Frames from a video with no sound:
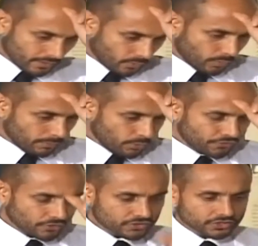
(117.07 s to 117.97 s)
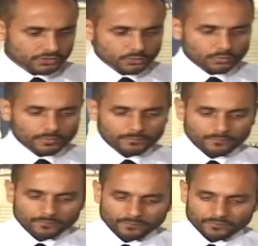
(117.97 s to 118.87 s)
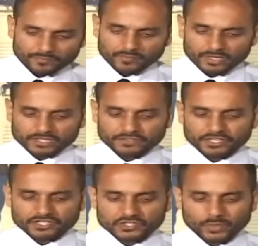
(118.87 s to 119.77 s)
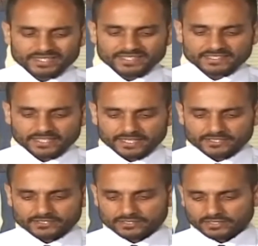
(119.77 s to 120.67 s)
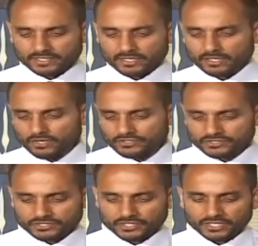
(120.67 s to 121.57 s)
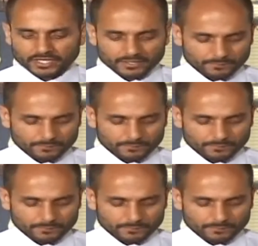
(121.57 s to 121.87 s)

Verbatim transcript: We moved on to Leviticus 26 in our last study,